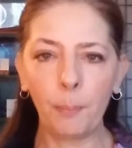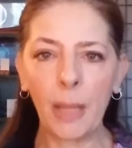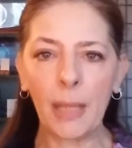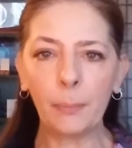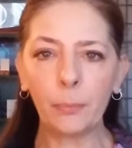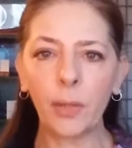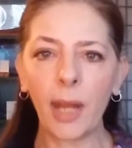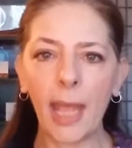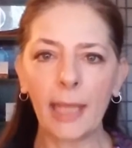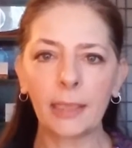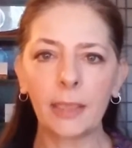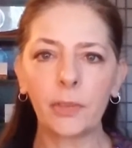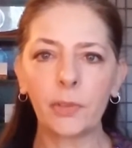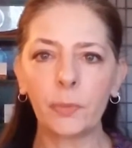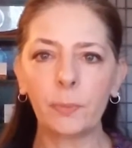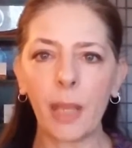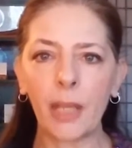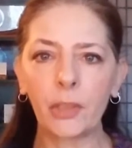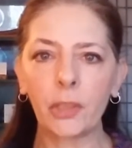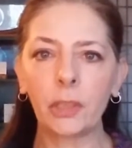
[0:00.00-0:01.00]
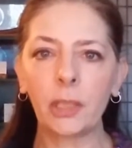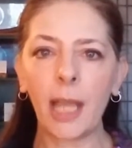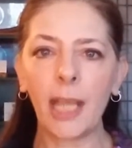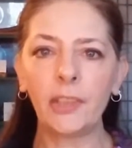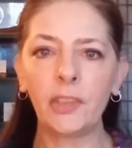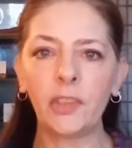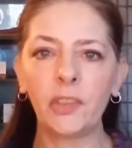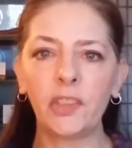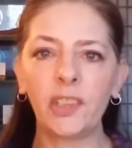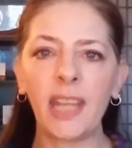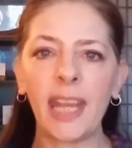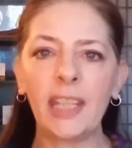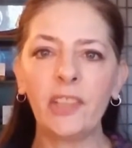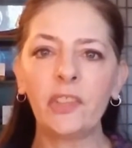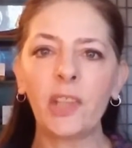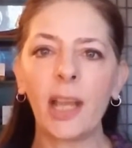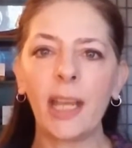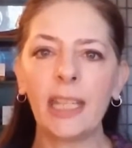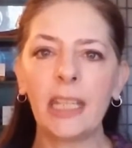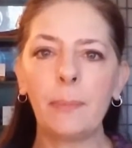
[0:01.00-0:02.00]
My practice specializes in
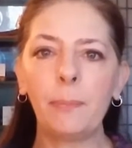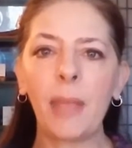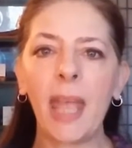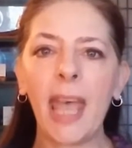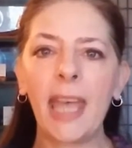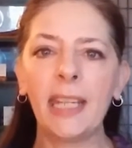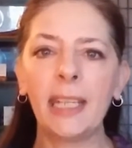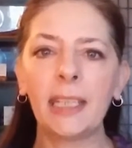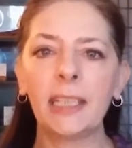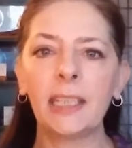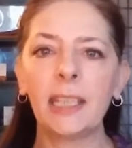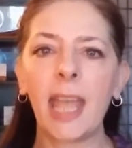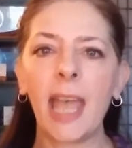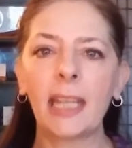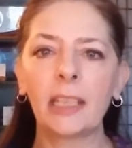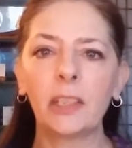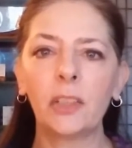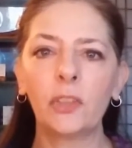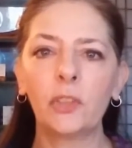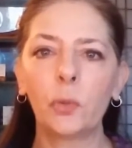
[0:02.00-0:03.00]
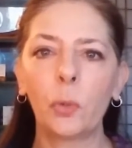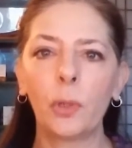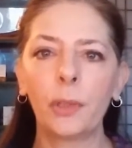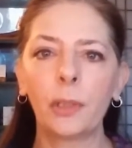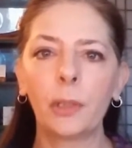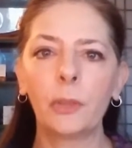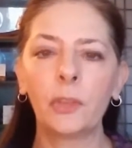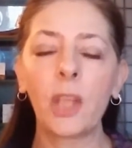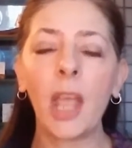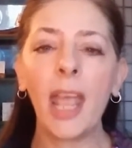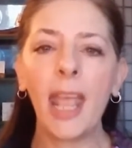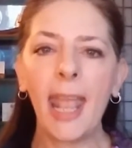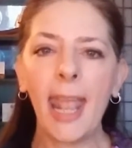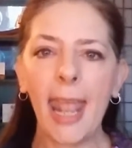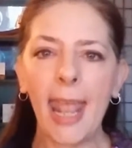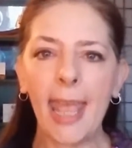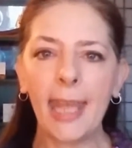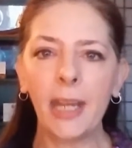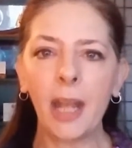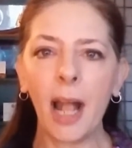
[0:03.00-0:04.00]
anxiety, panic attack disorders,
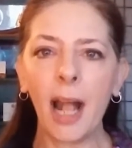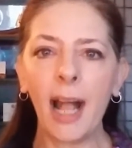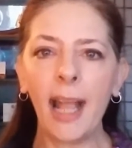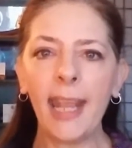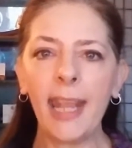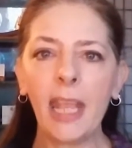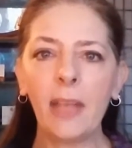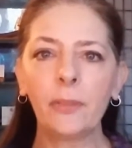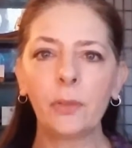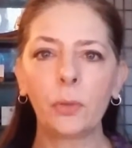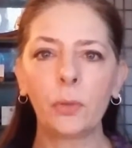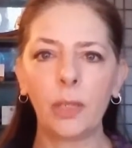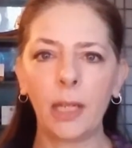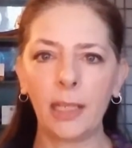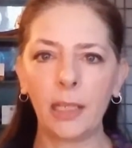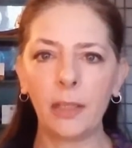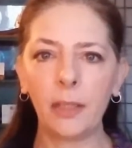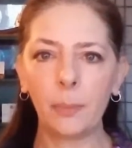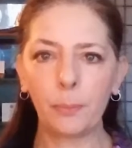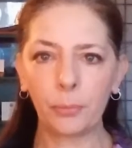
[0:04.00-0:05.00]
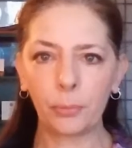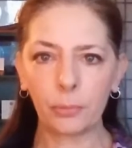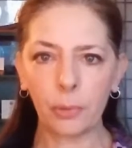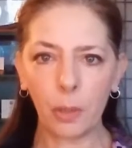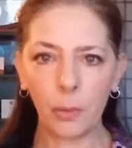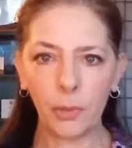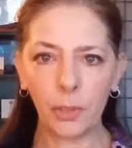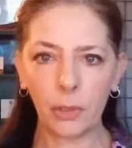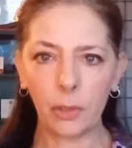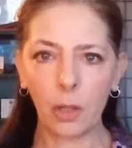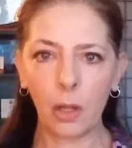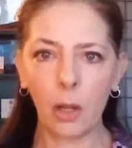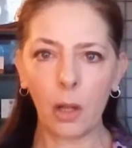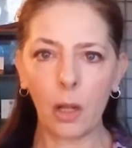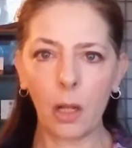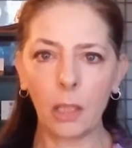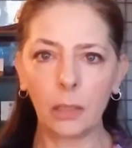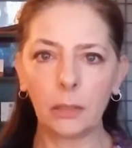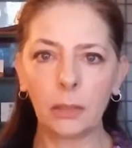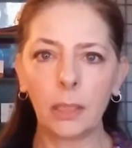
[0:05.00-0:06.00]
and I have created a
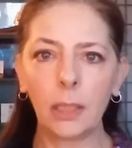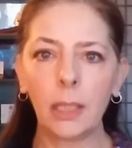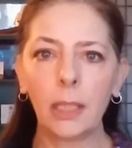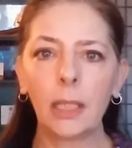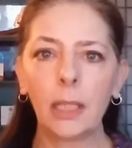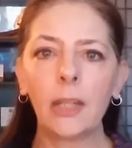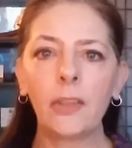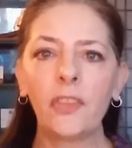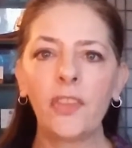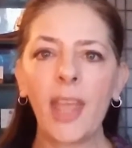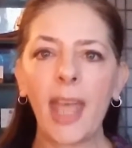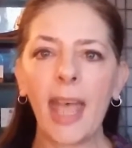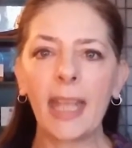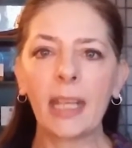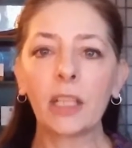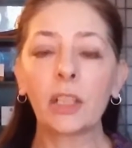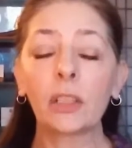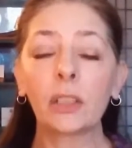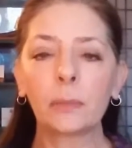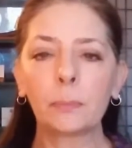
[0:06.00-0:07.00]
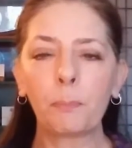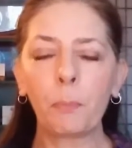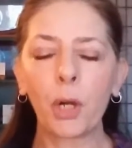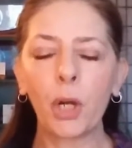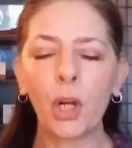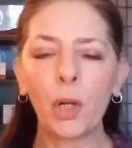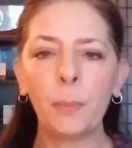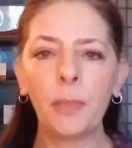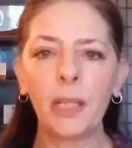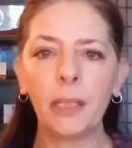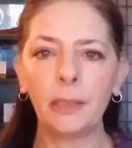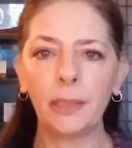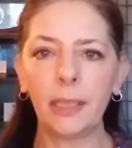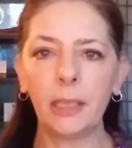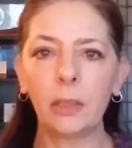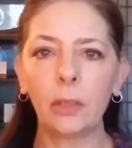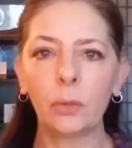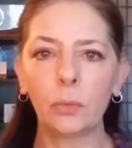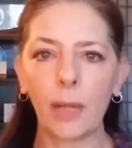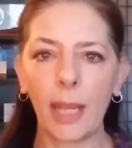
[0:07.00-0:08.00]
protocol that permanently
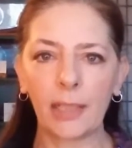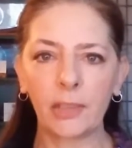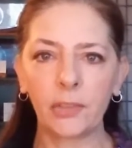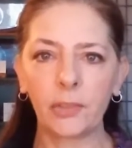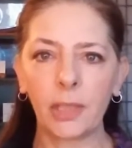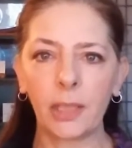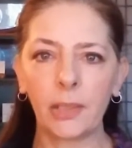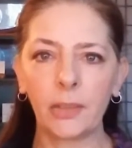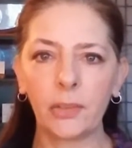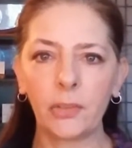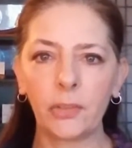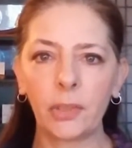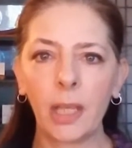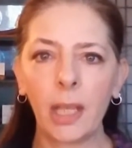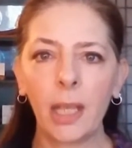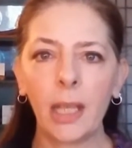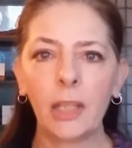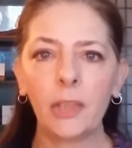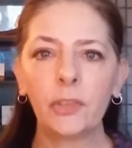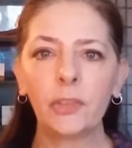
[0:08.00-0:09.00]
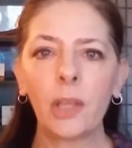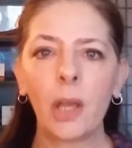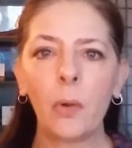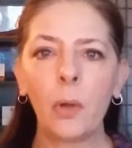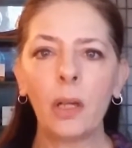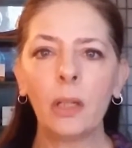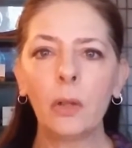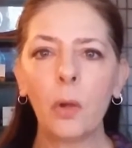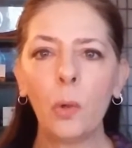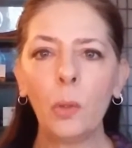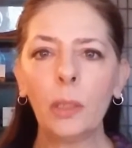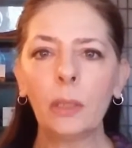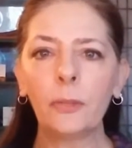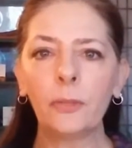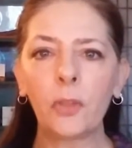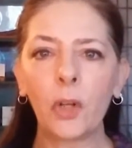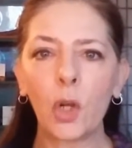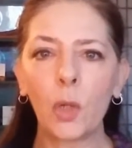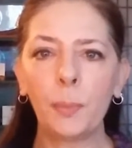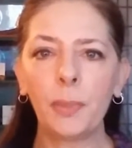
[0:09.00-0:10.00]
corrects this. So
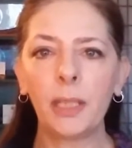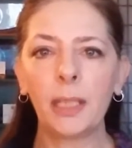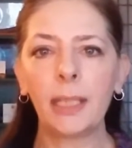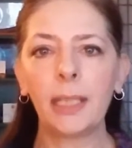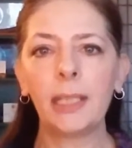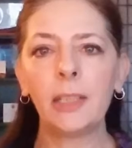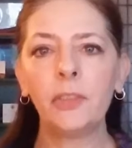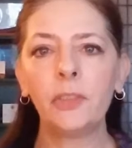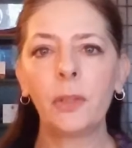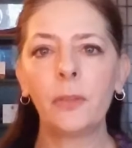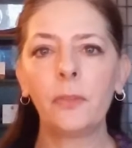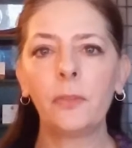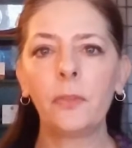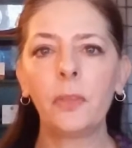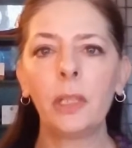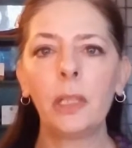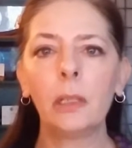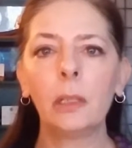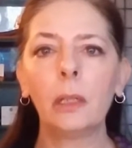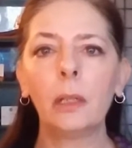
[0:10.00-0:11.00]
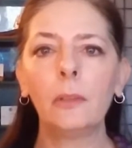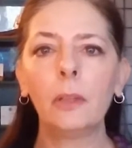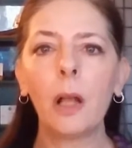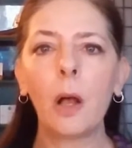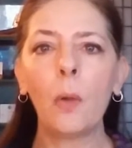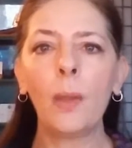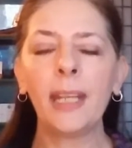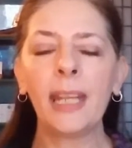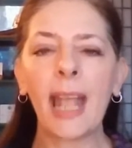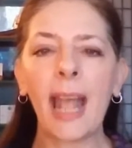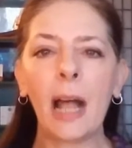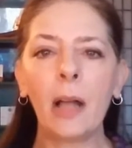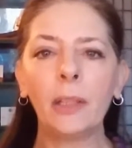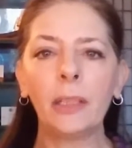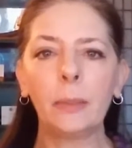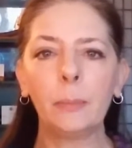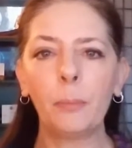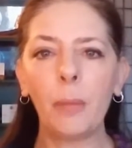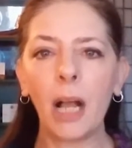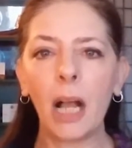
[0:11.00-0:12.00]
agoraphobia is the fear of going out
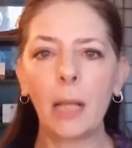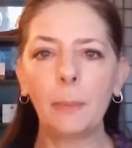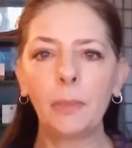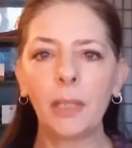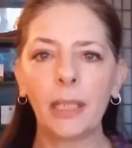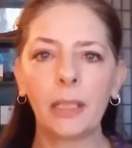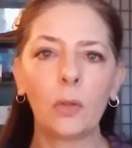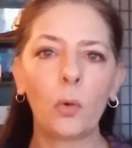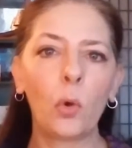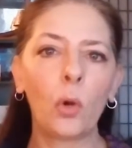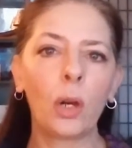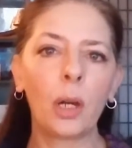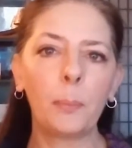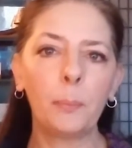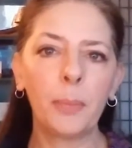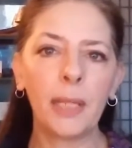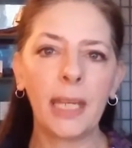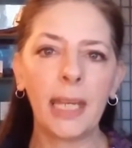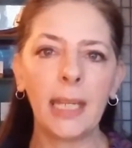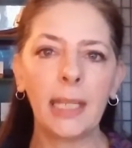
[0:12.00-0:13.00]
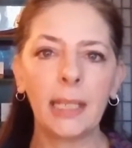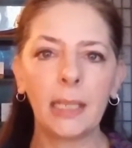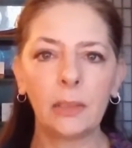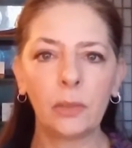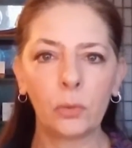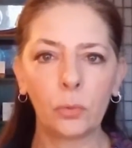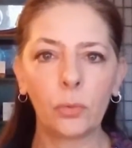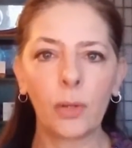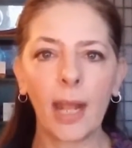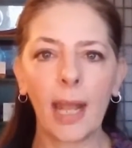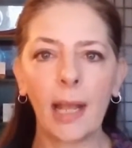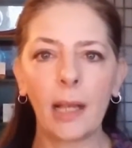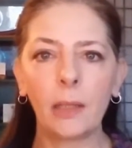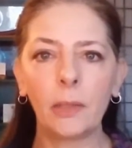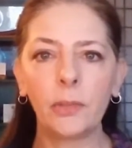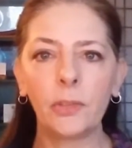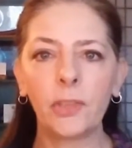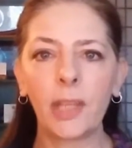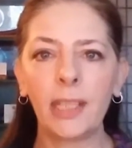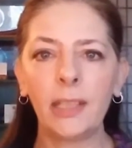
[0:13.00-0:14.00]
in public or being in
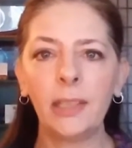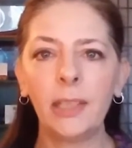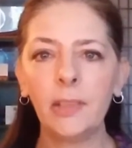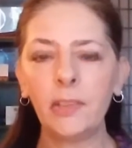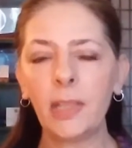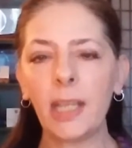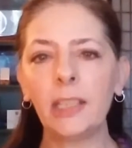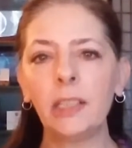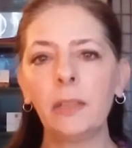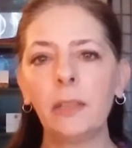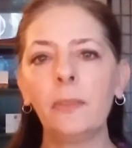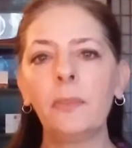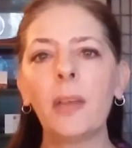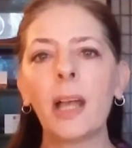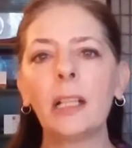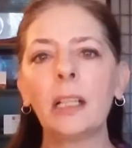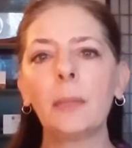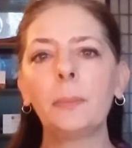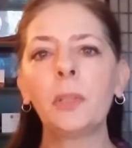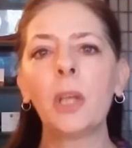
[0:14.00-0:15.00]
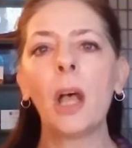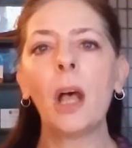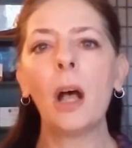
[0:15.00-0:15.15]
crowds, and this had developed